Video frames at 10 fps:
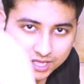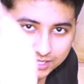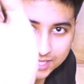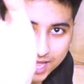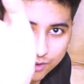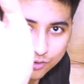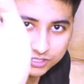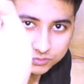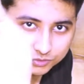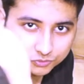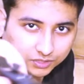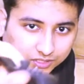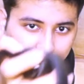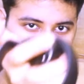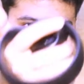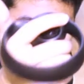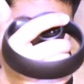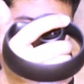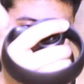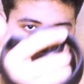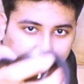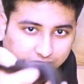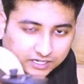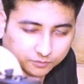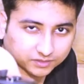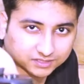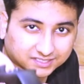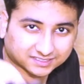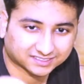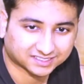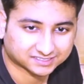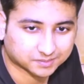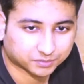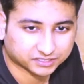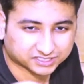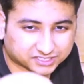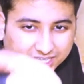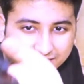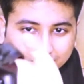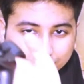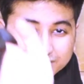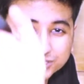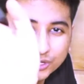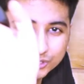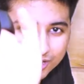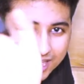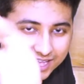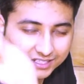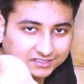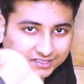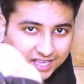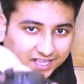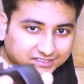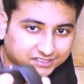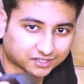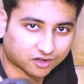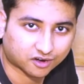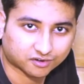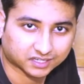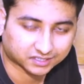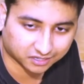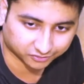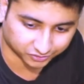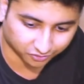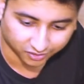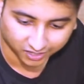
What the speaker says: yeah, Oculus was really correct when they said that they simply just rest on your hands as they are right now. So